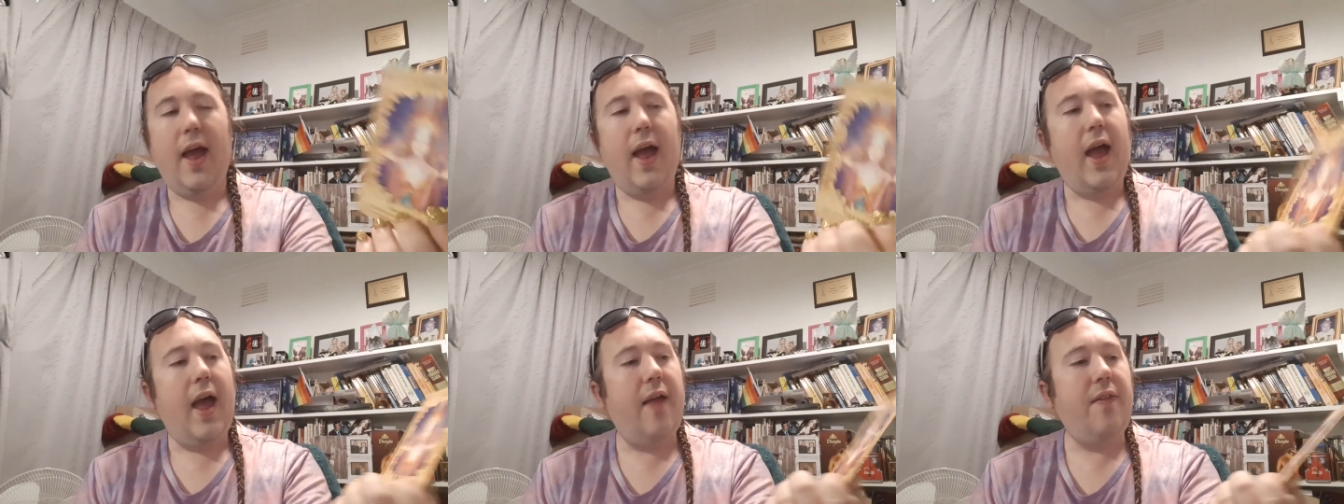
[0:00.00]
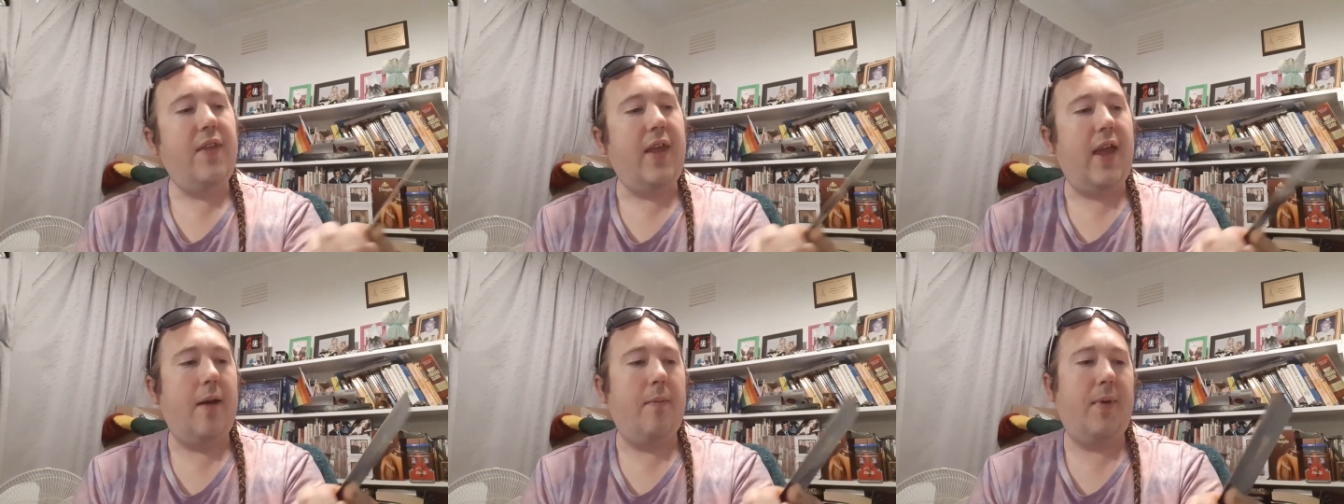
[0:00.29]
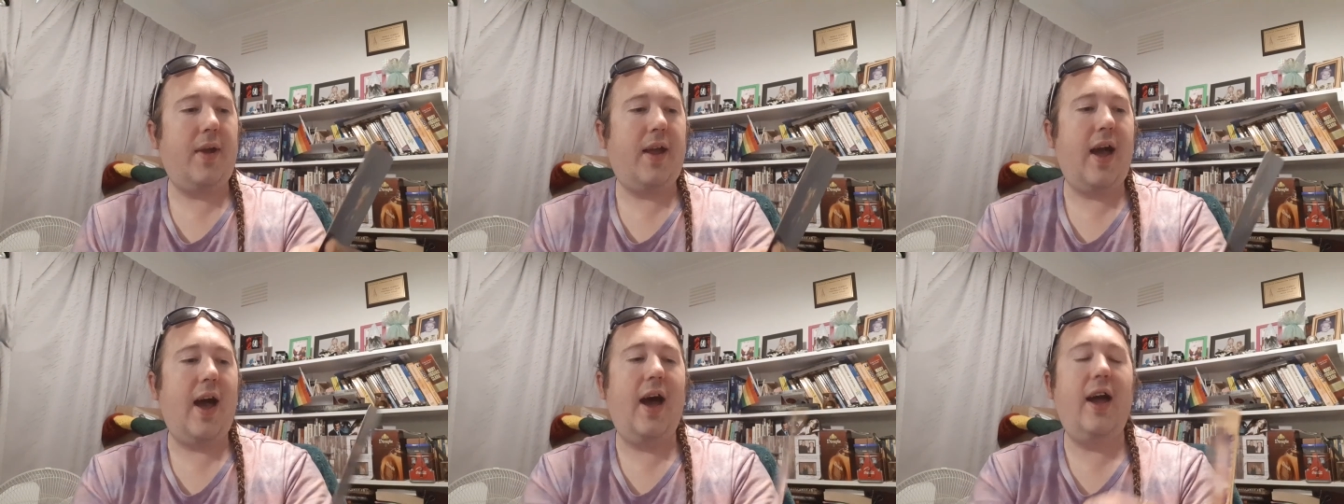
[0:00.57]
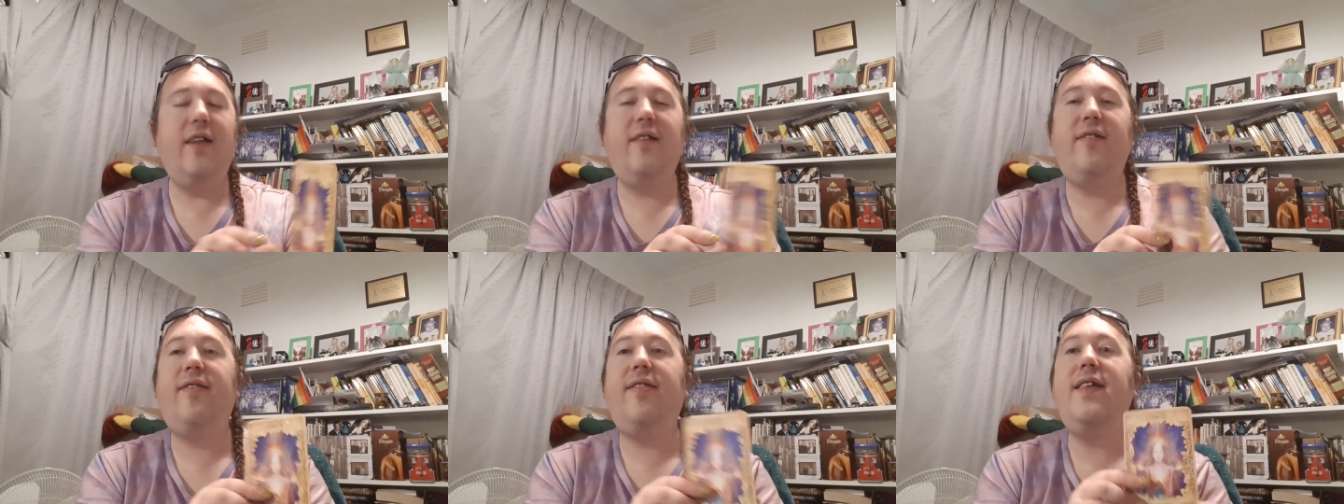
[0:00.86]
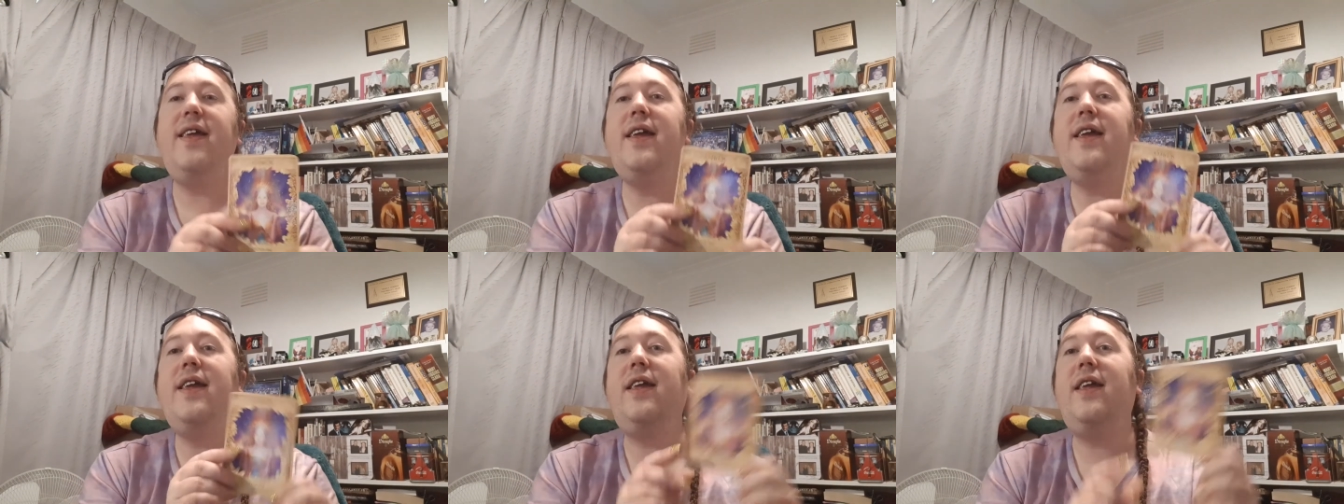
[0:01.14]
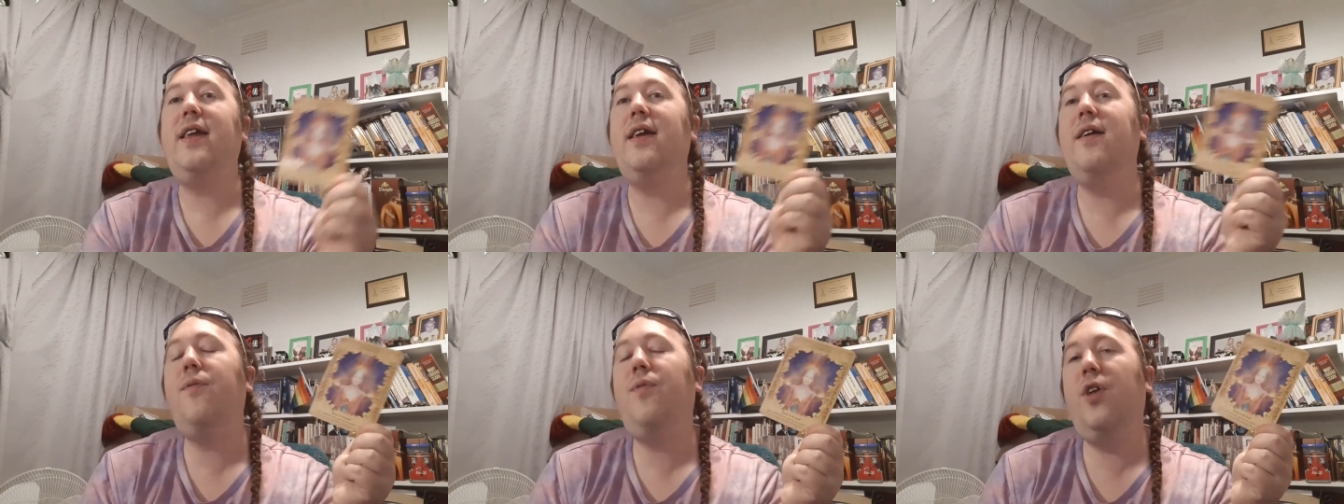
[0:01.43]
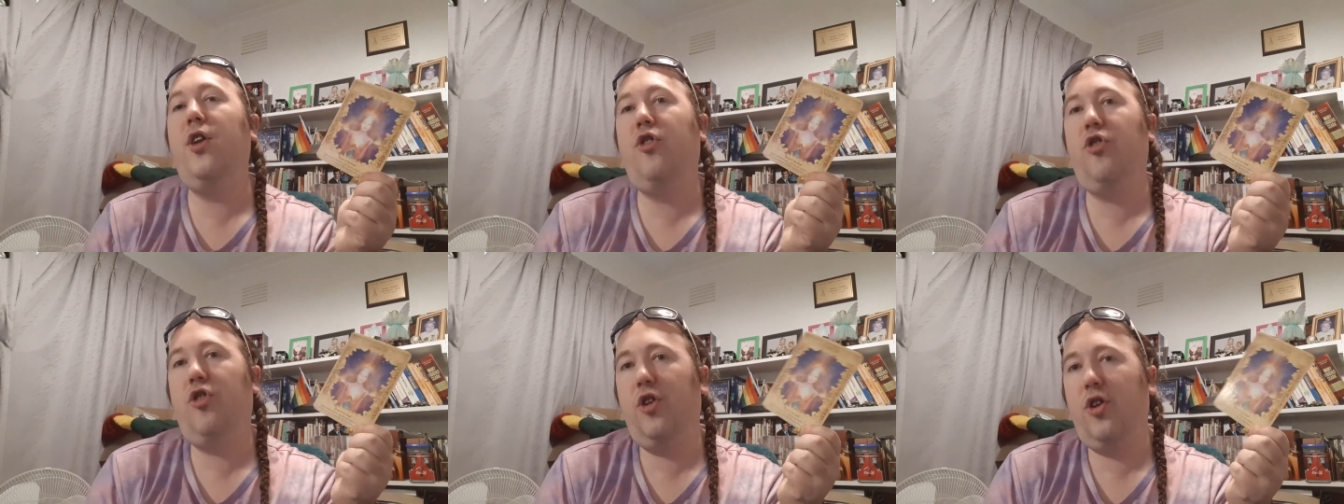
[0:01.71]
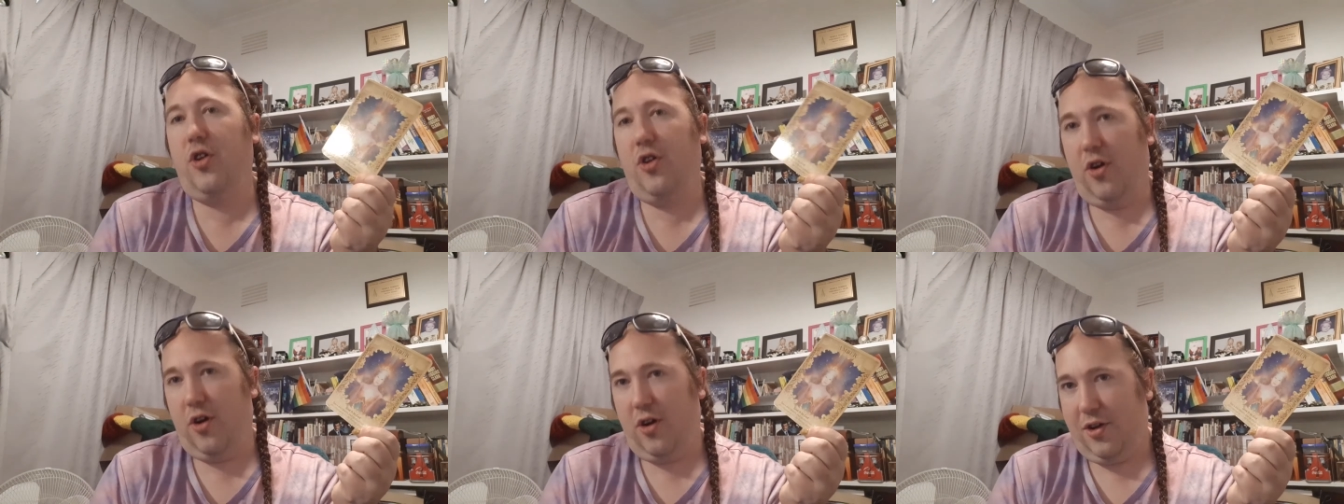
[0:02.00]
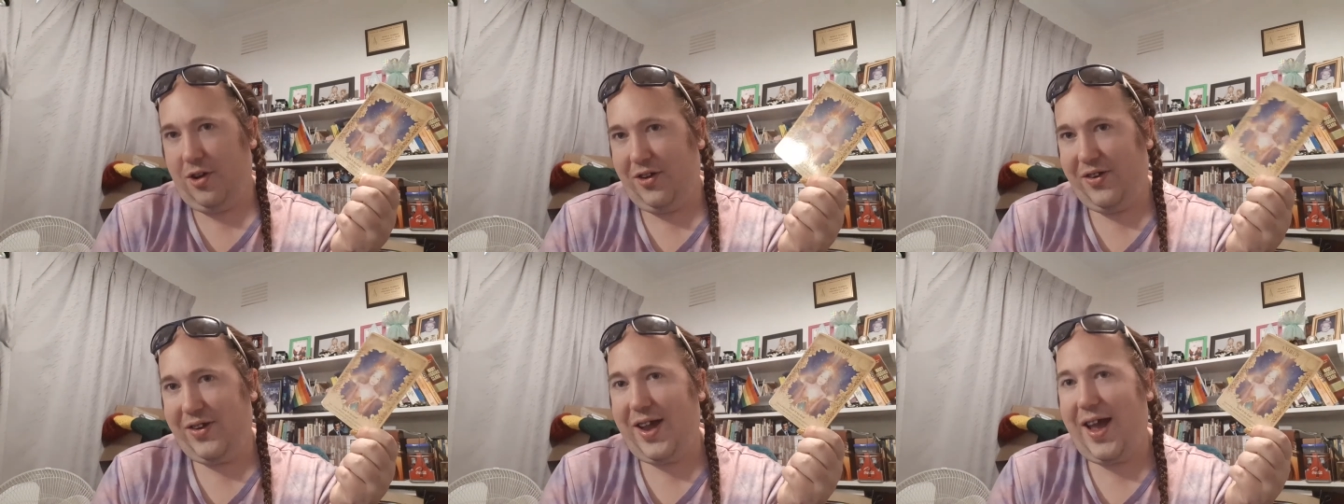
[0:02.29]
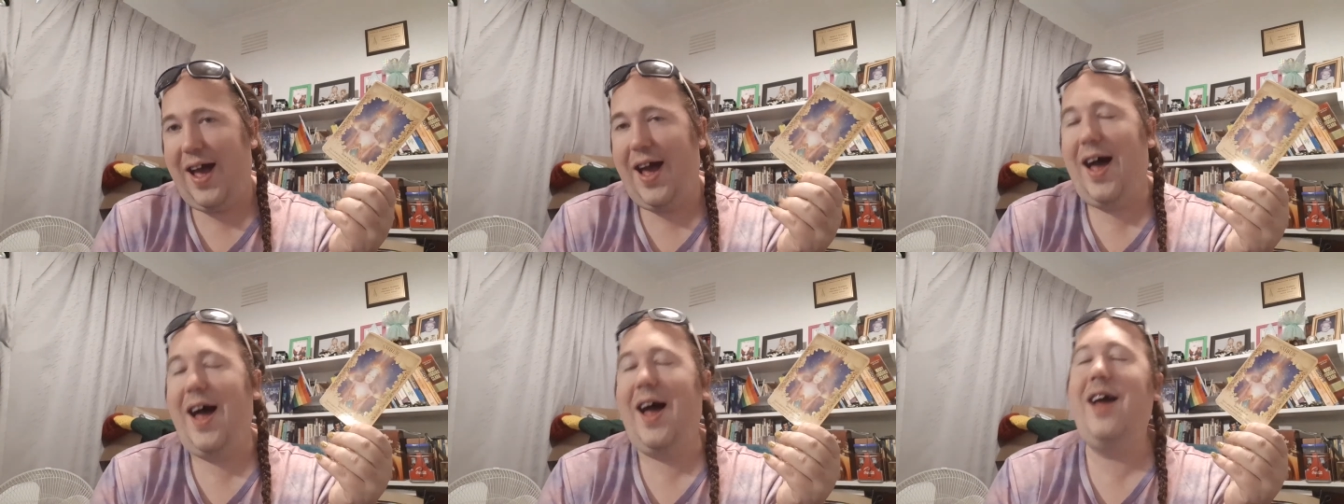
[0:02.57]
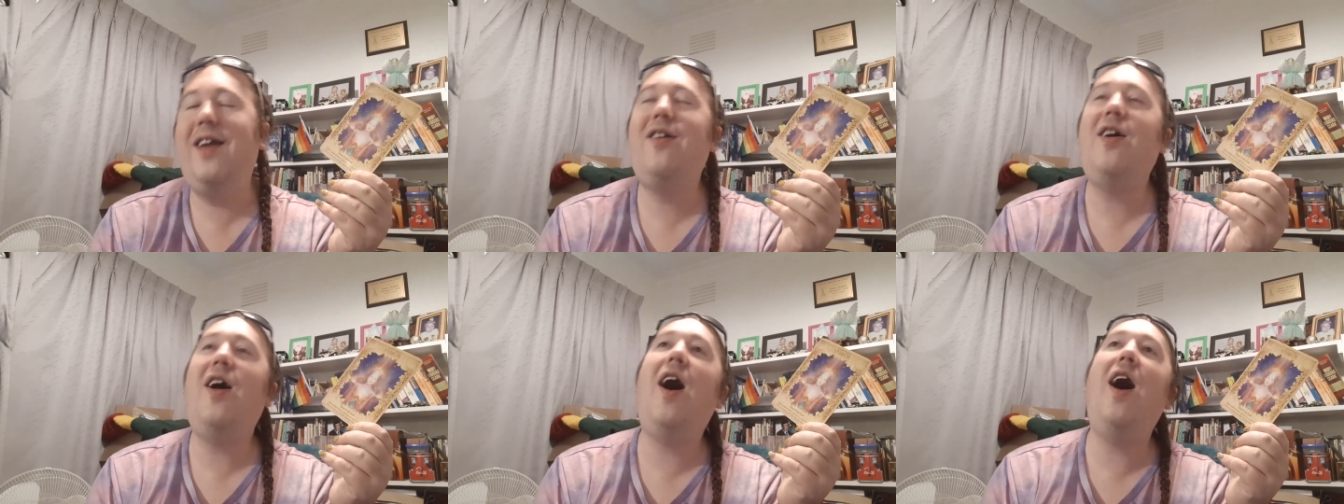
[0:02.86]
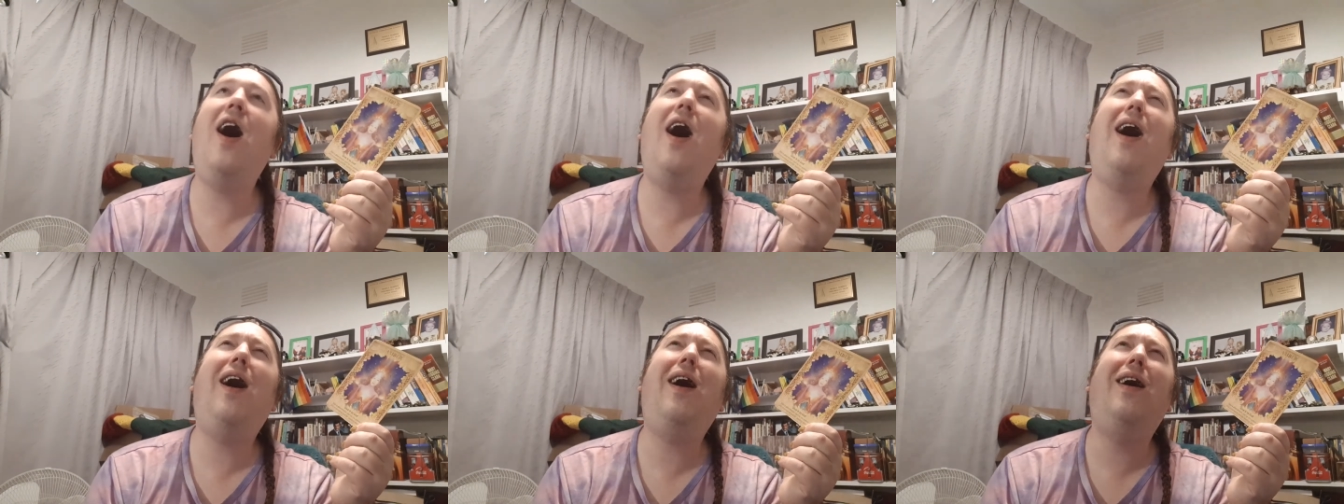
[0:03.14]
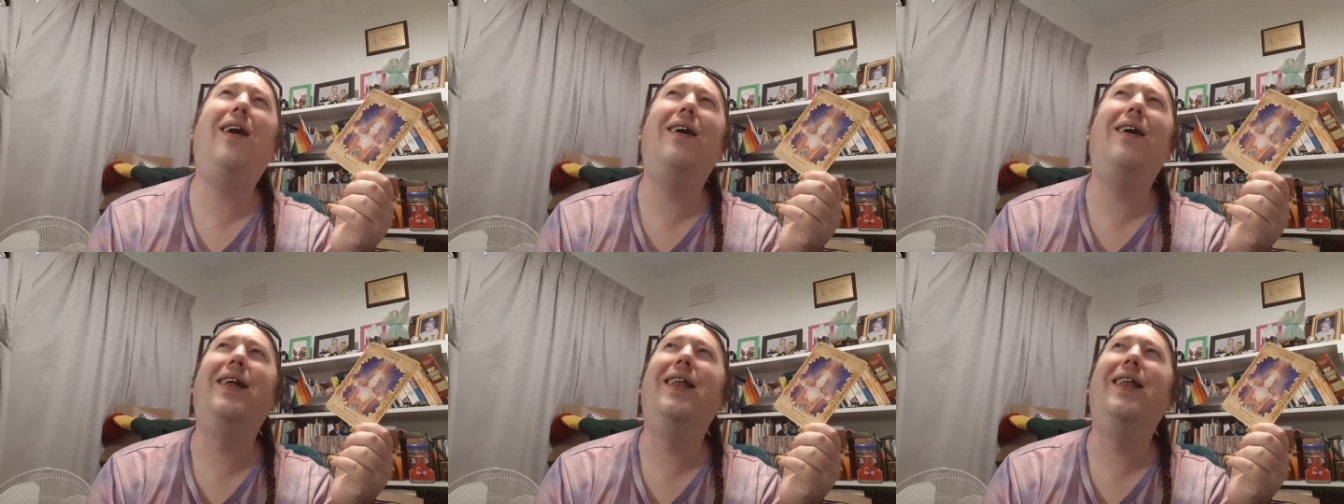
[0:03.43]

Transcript: And the Amber card is the Give It to God card. Ah,